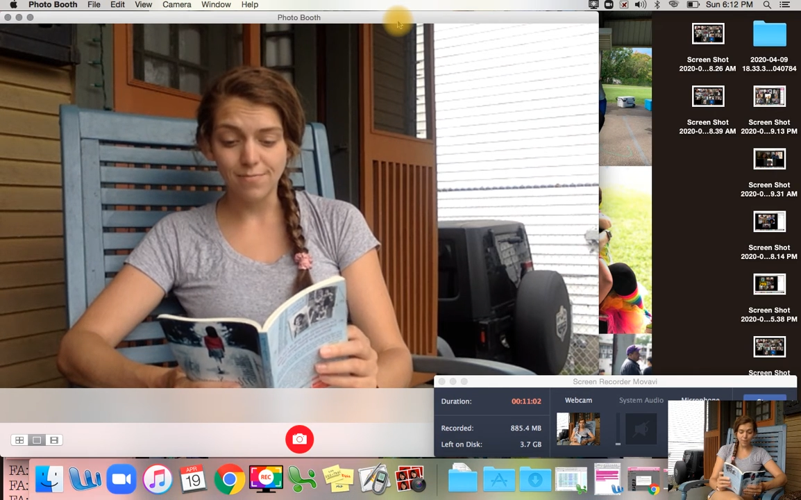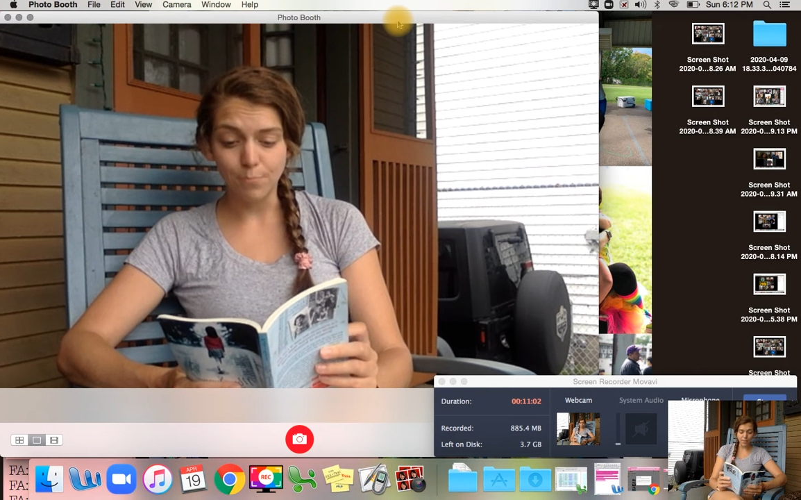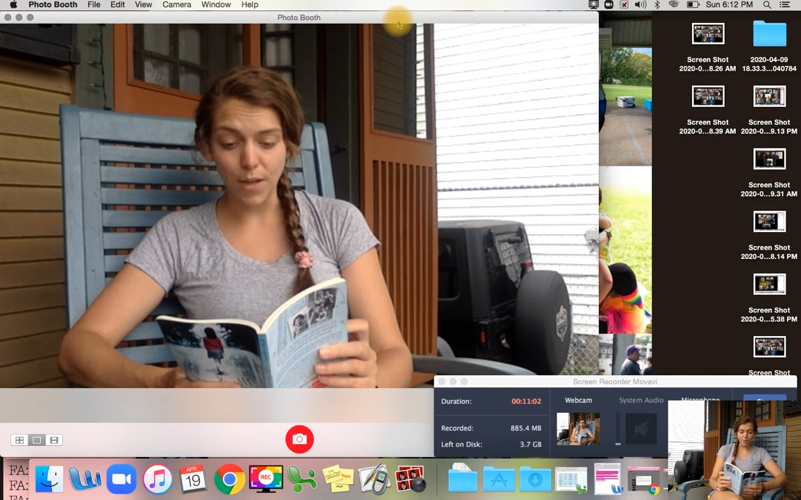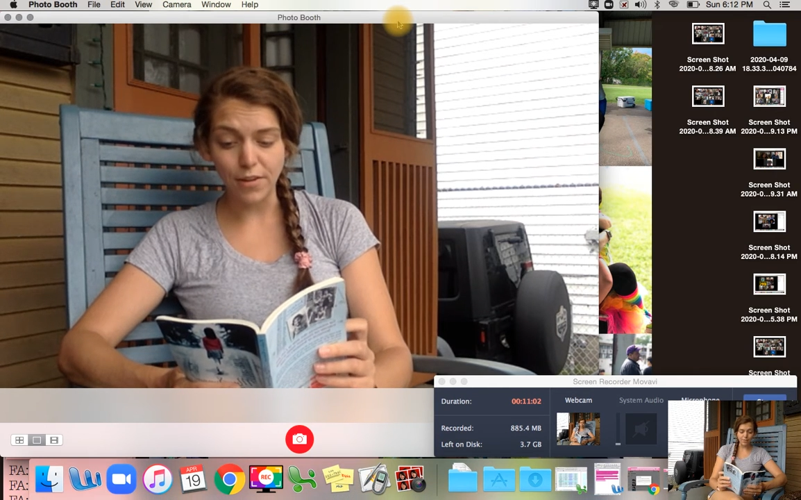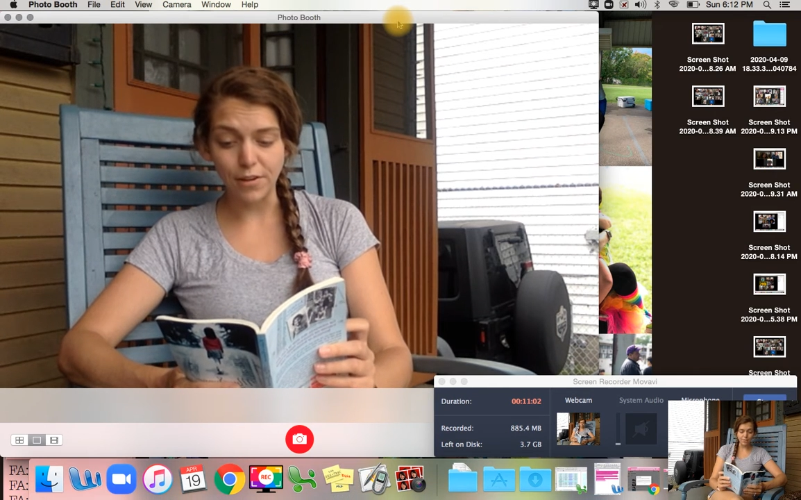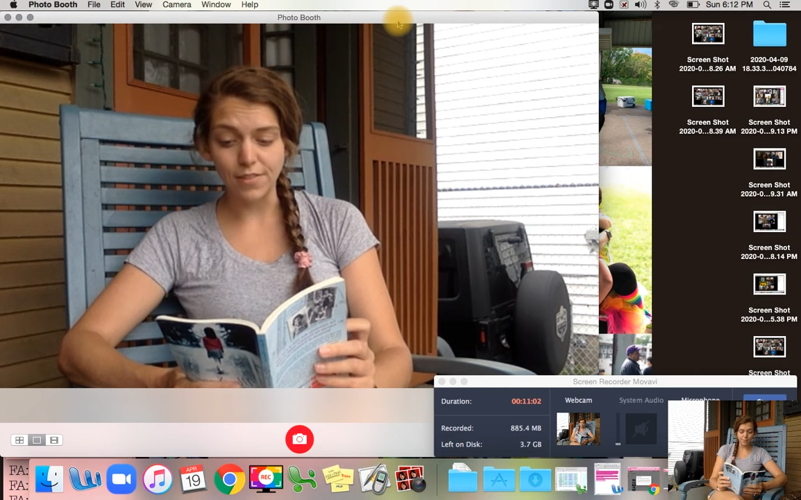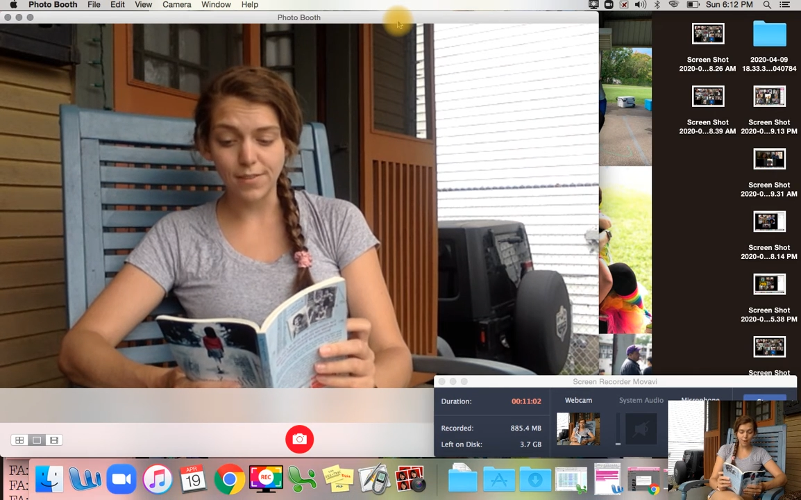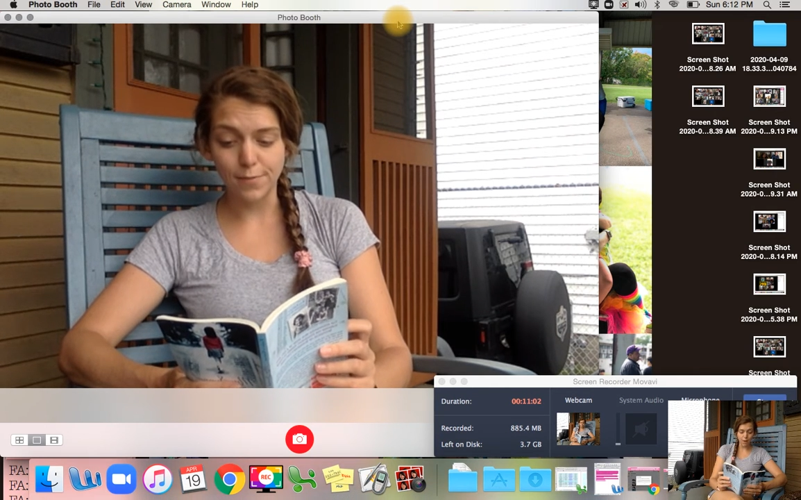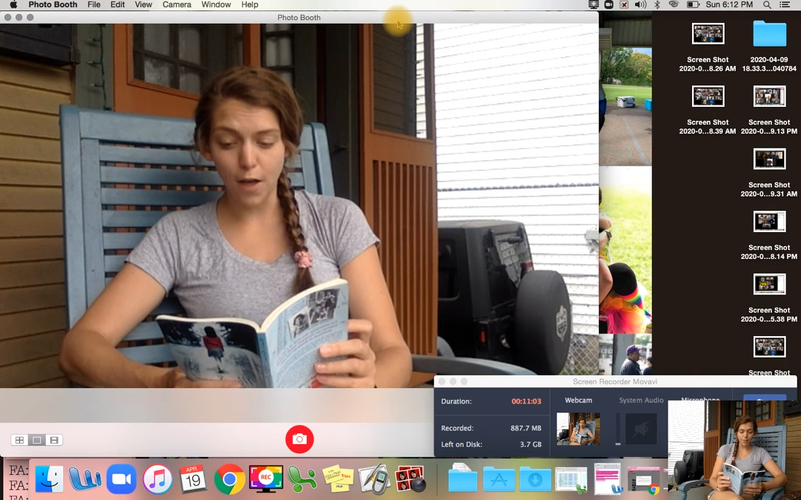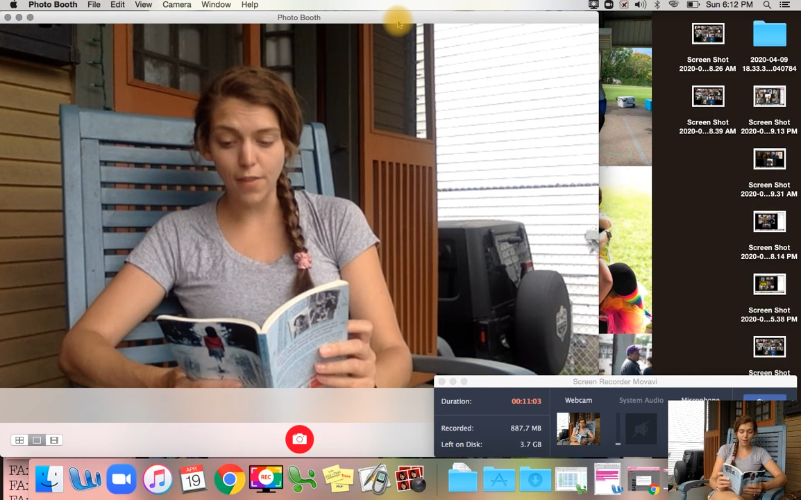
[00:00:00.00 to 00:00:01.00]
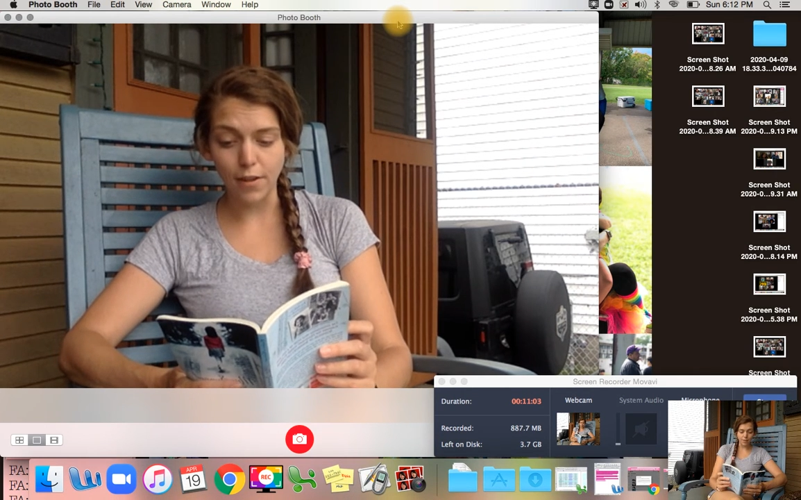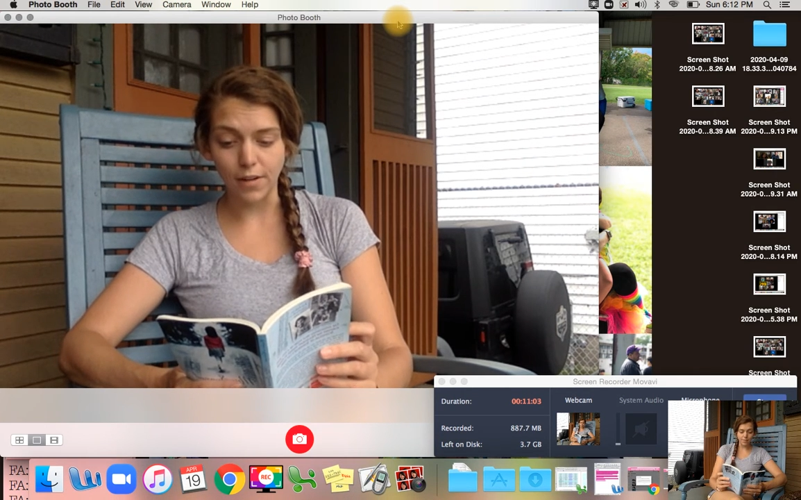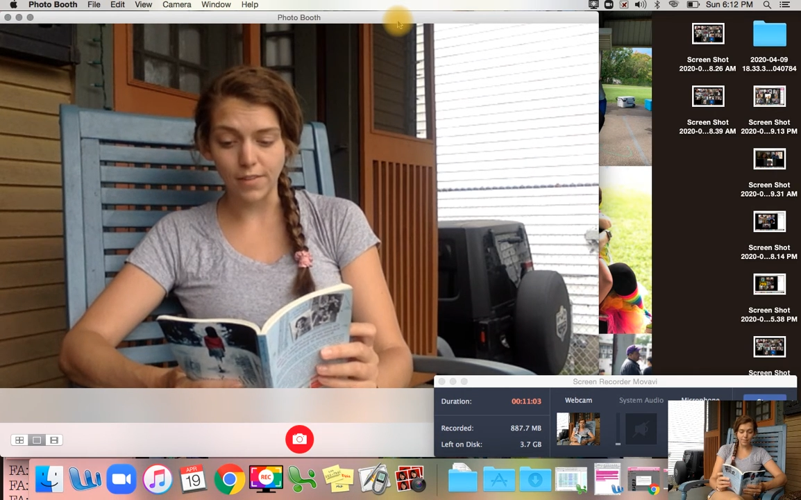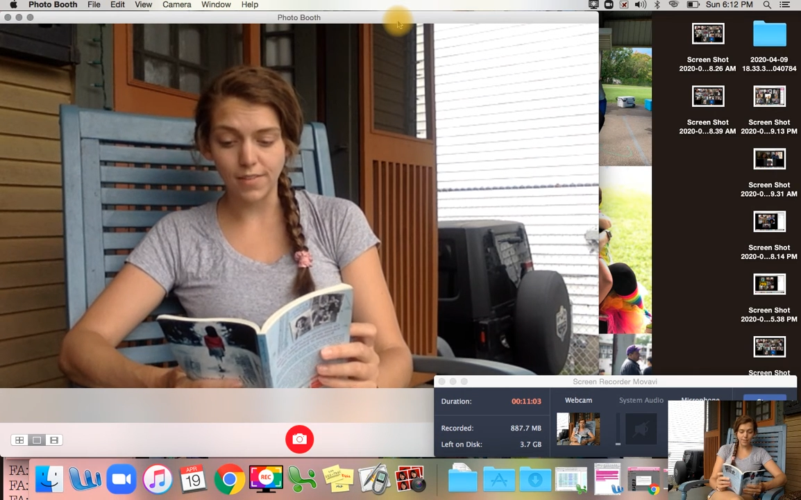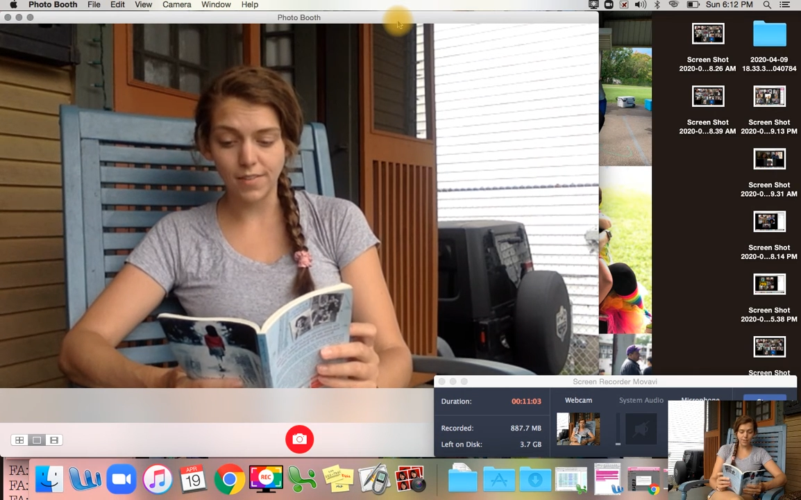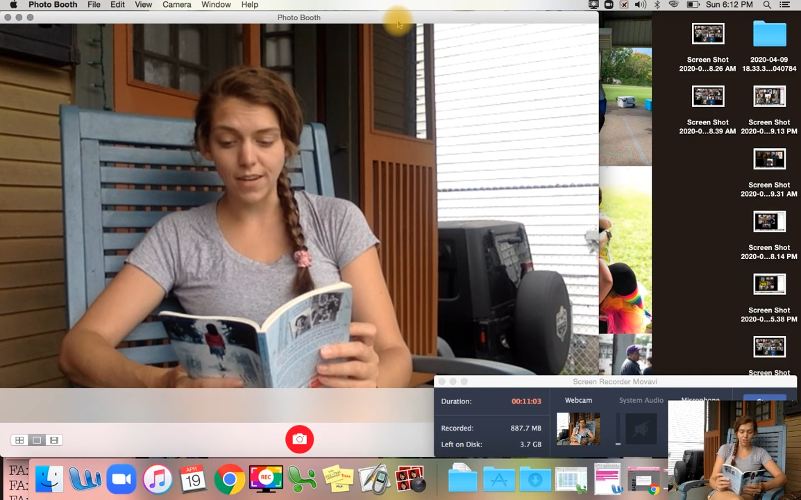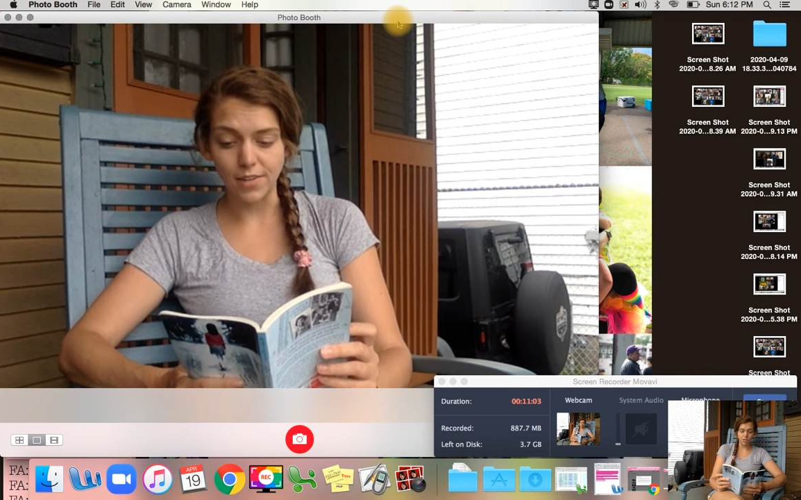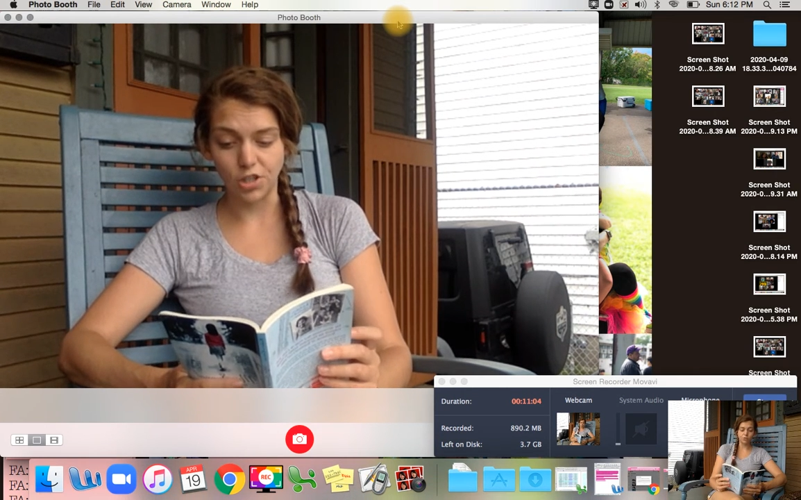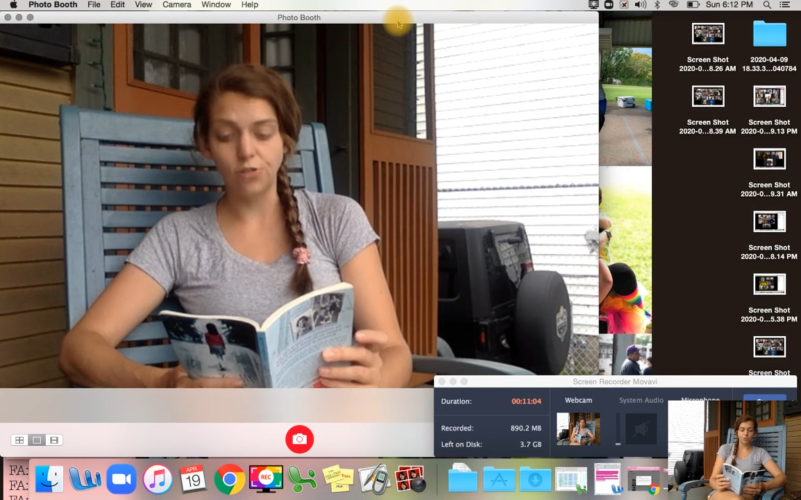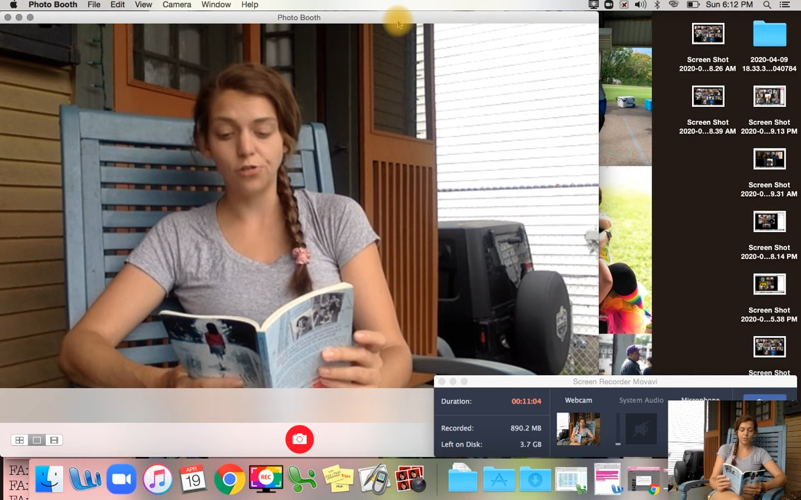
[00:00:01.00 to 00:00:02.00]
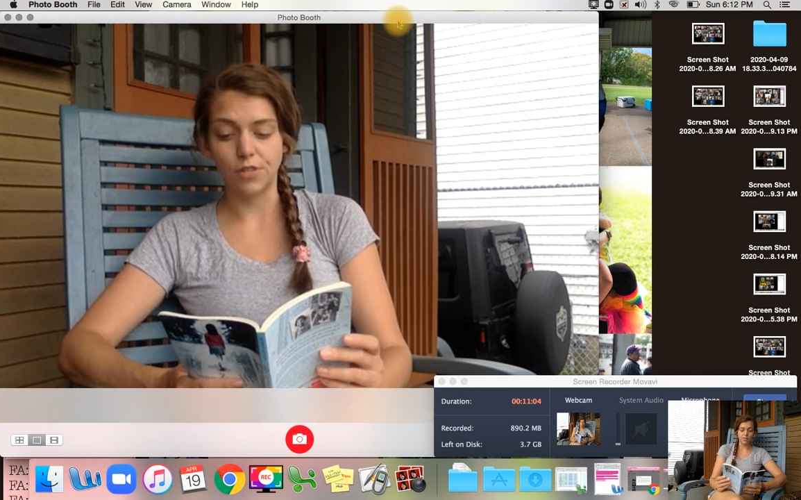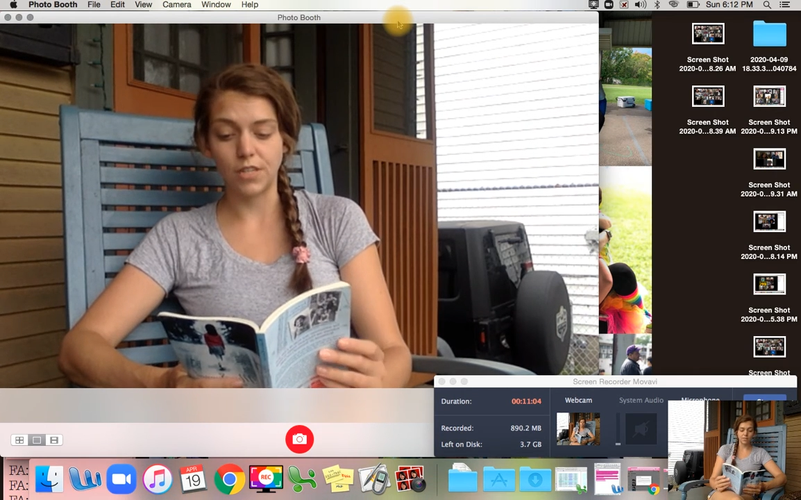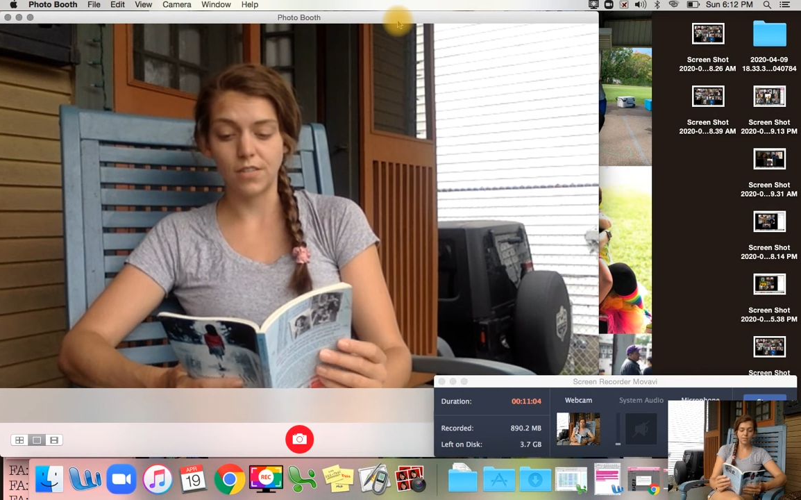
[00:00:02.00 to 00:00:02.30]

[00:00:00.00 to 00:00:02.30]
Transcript: mothers, fathers, and children,